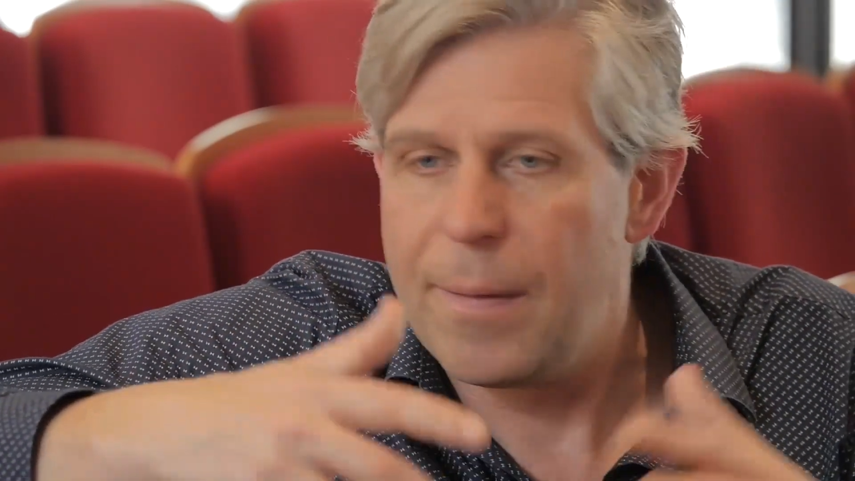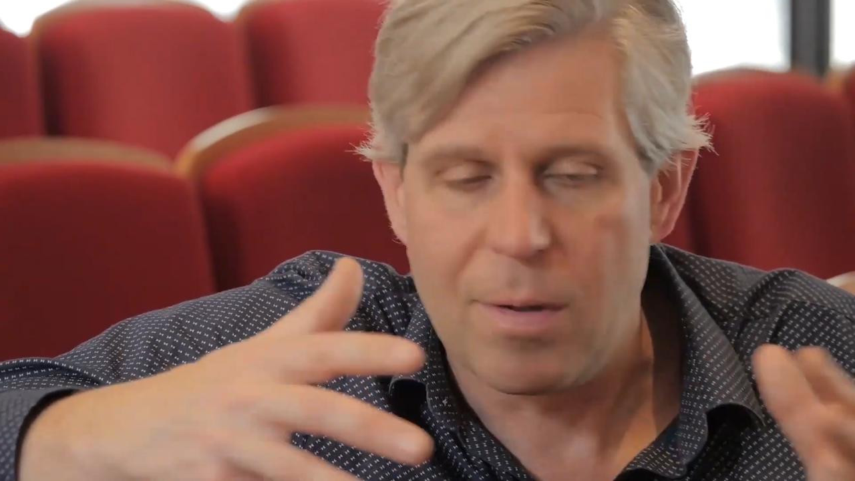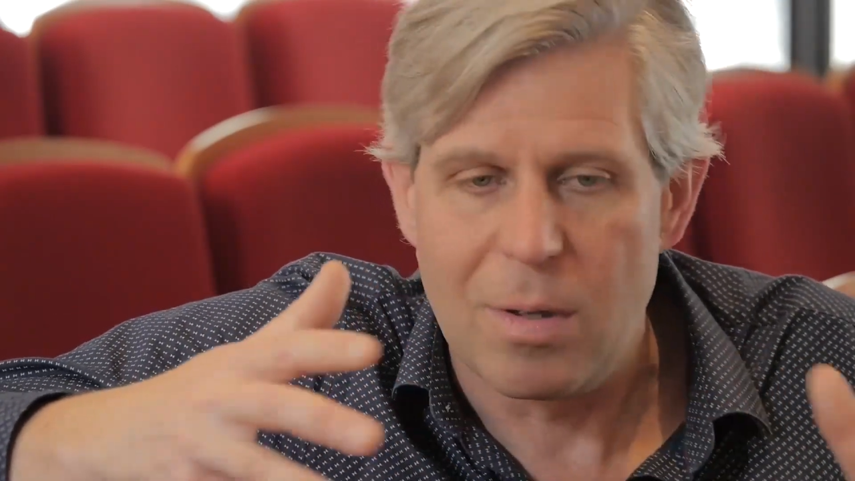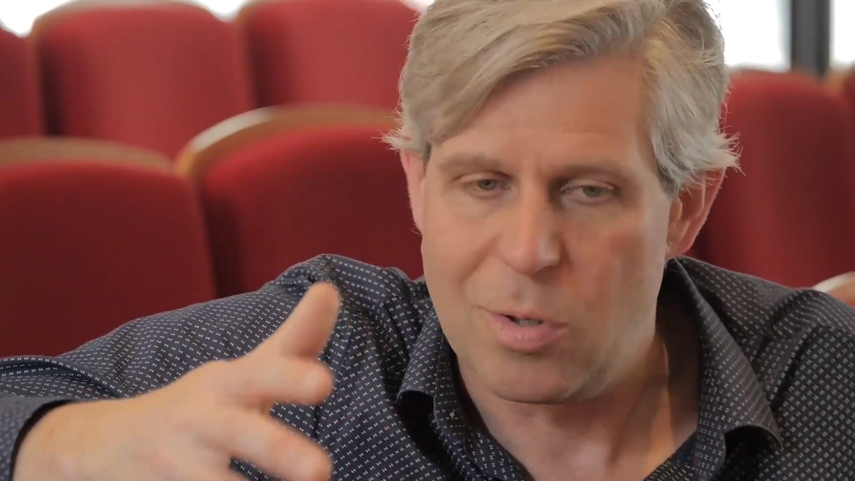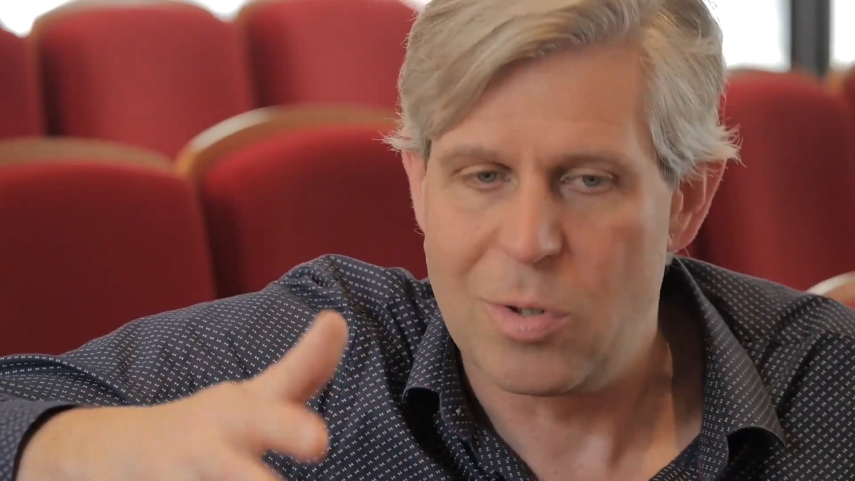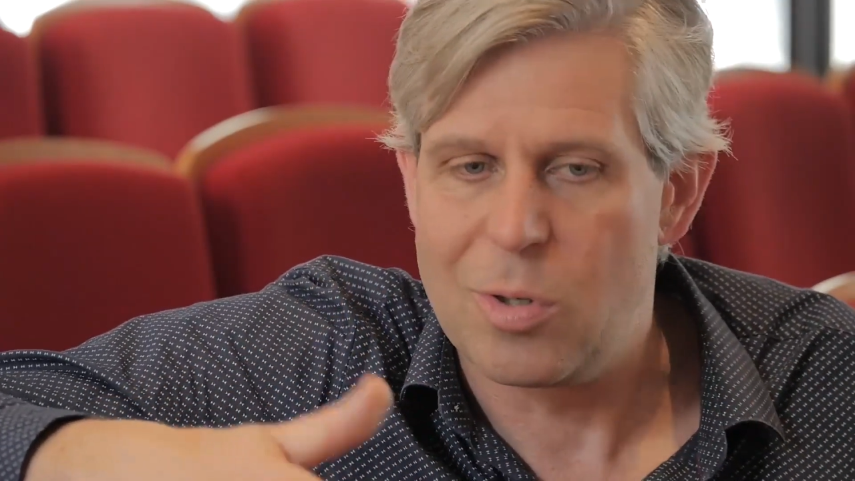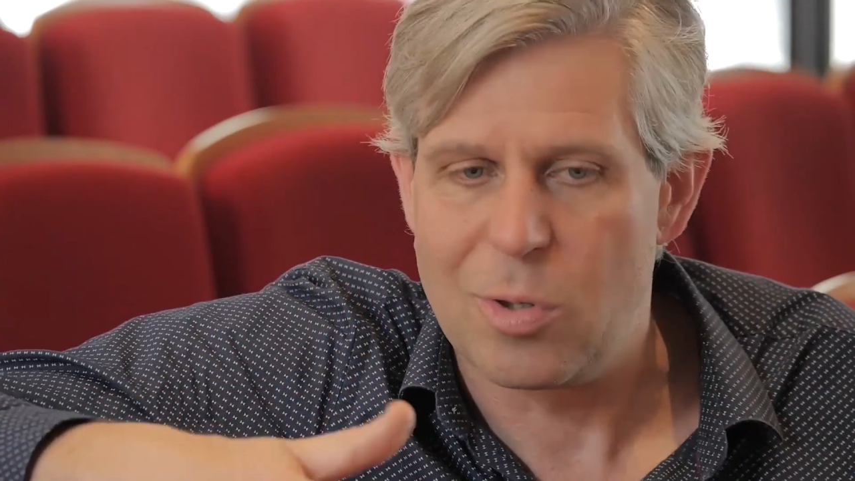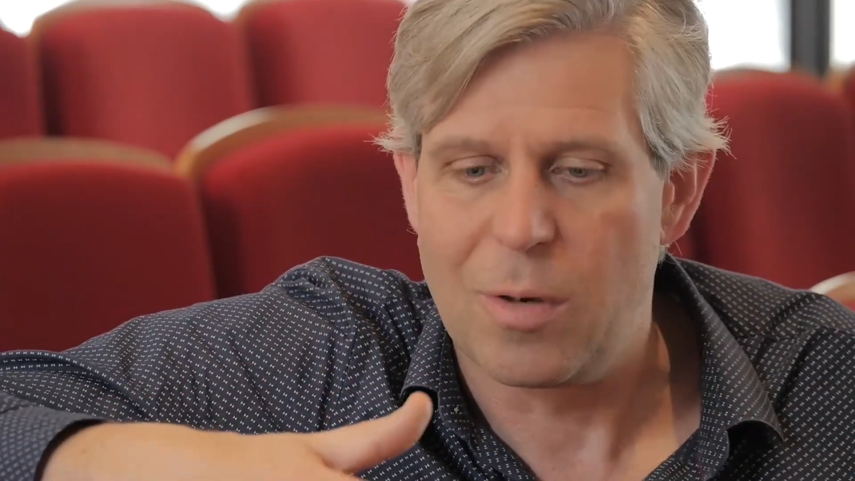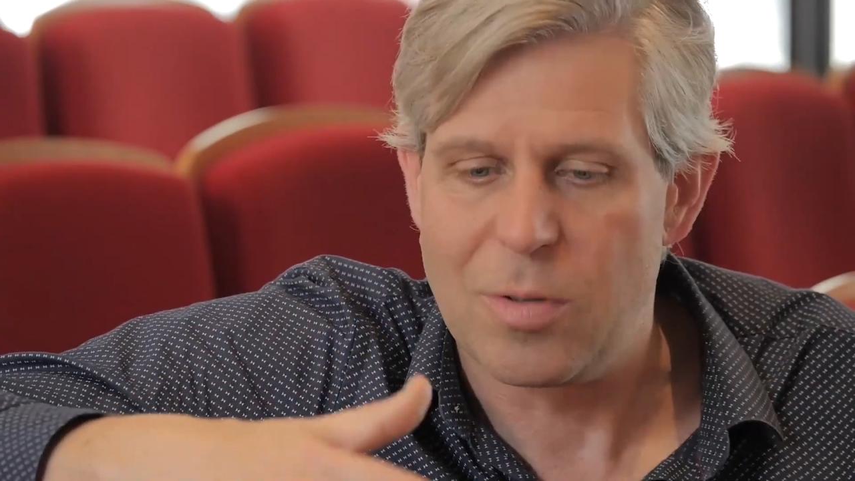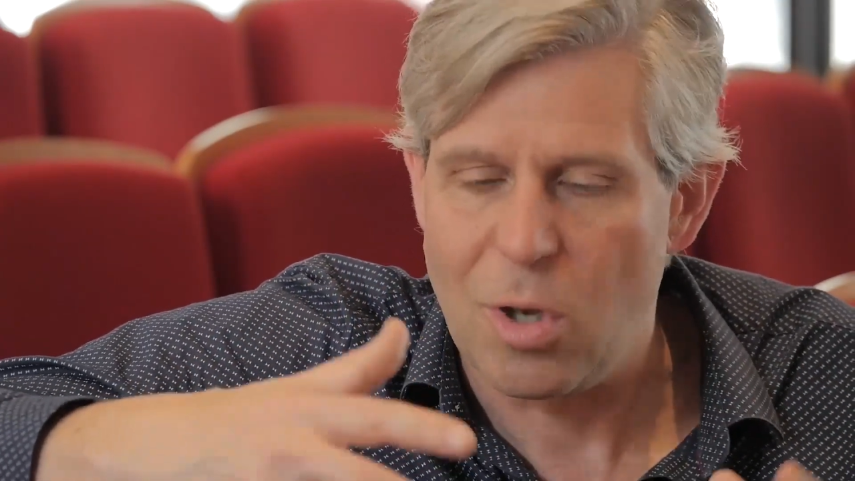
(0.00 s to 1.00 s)
is a
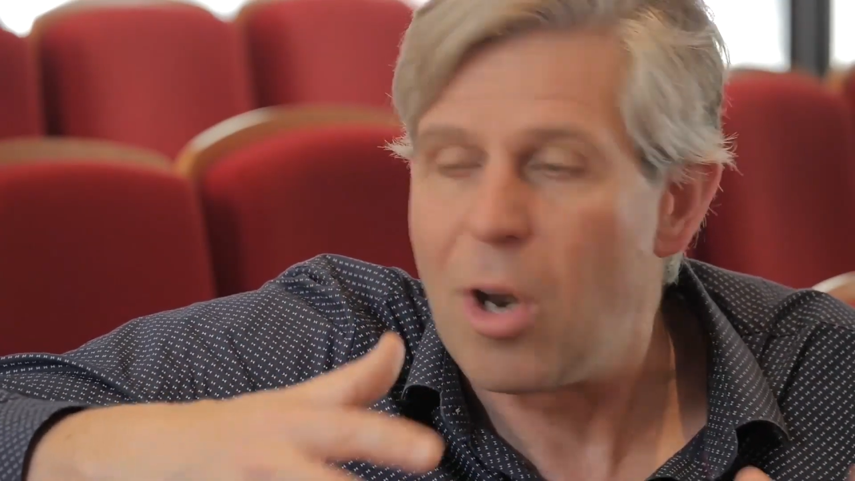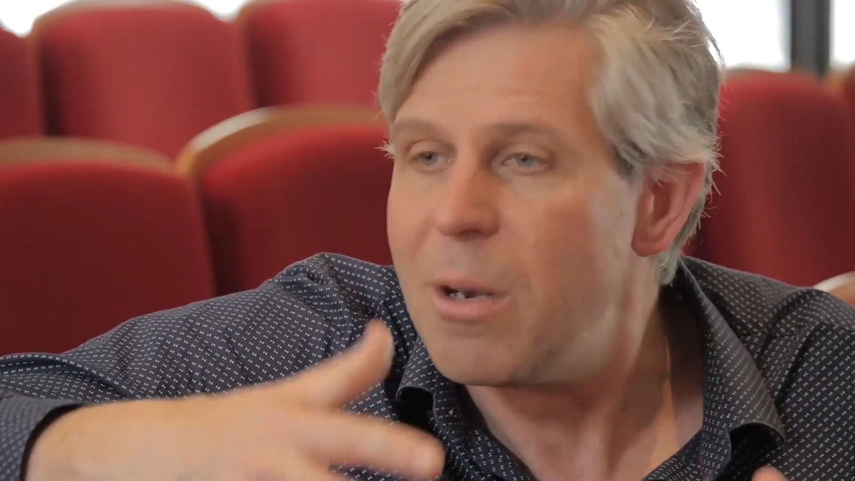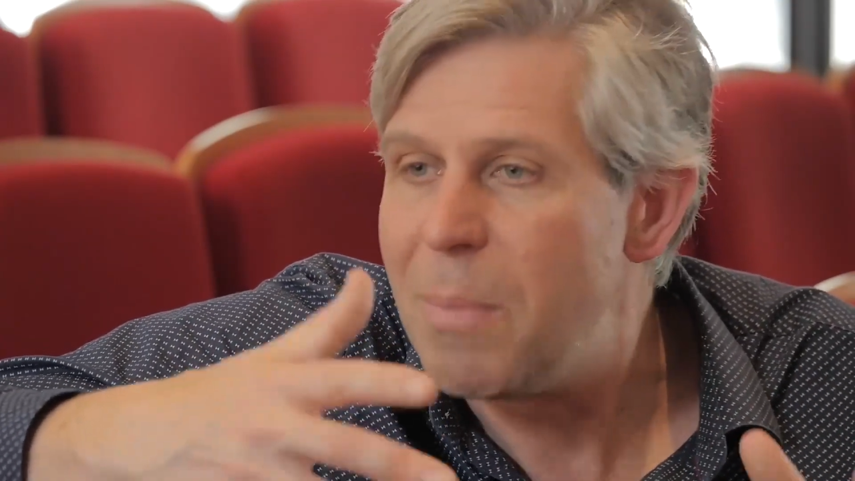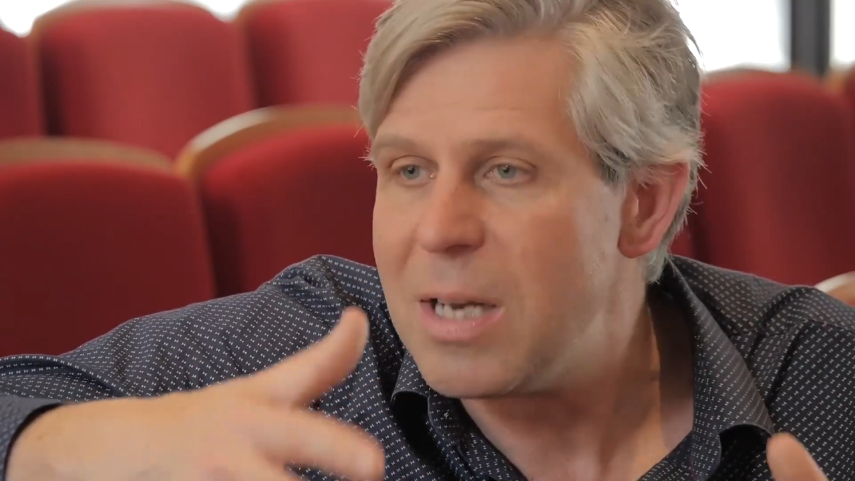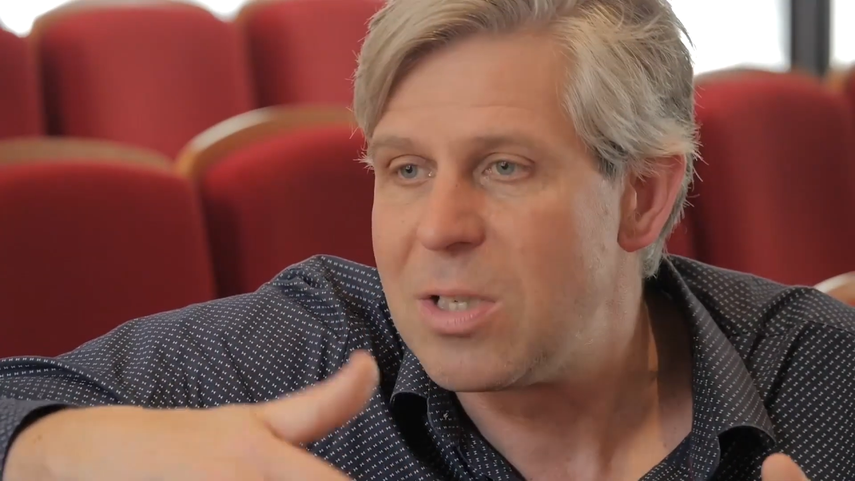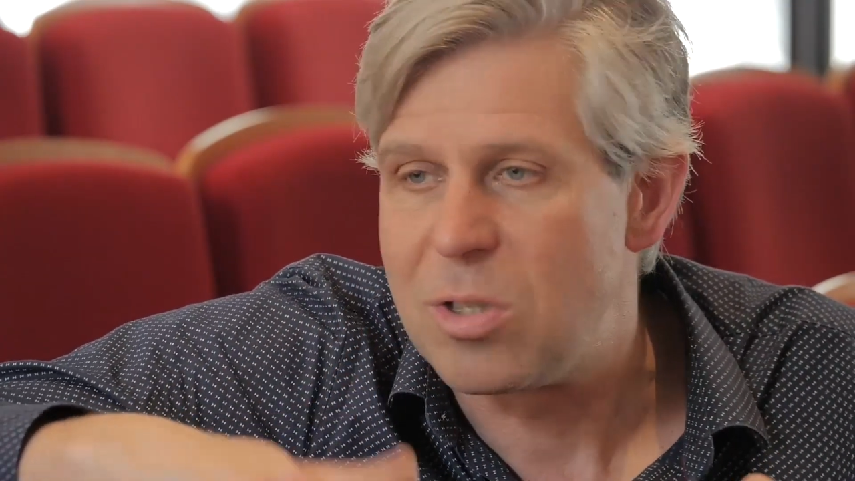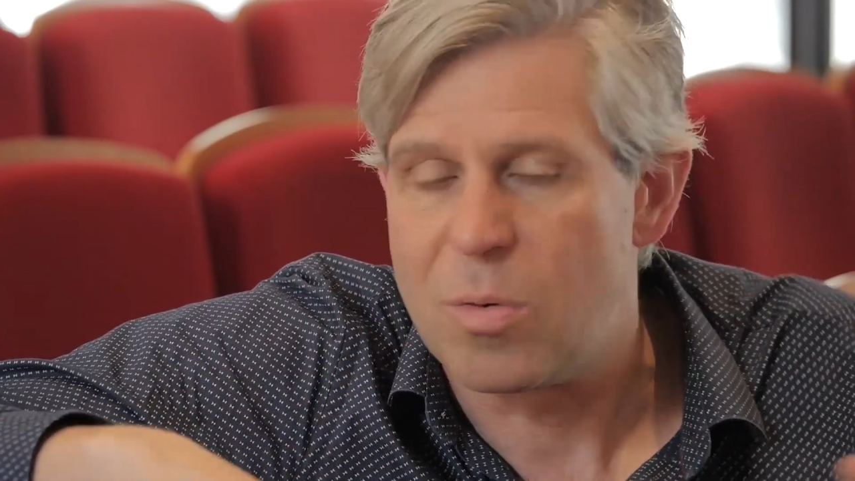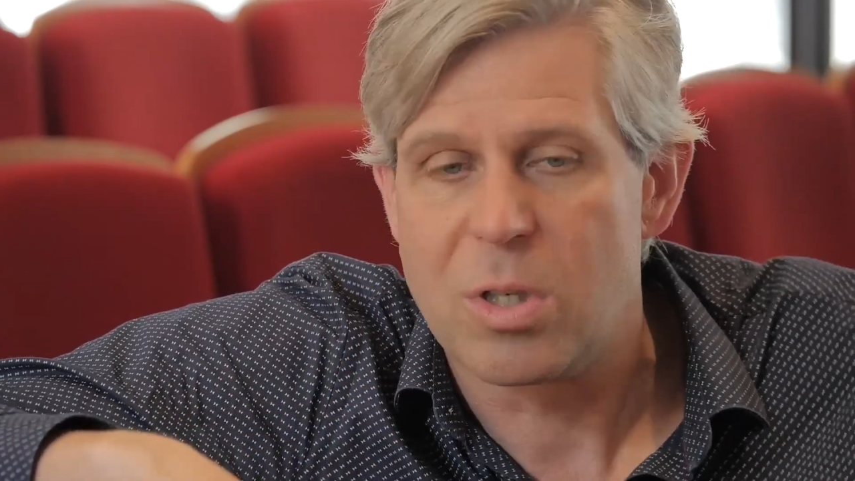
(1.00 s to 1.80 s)
sort of solid basis on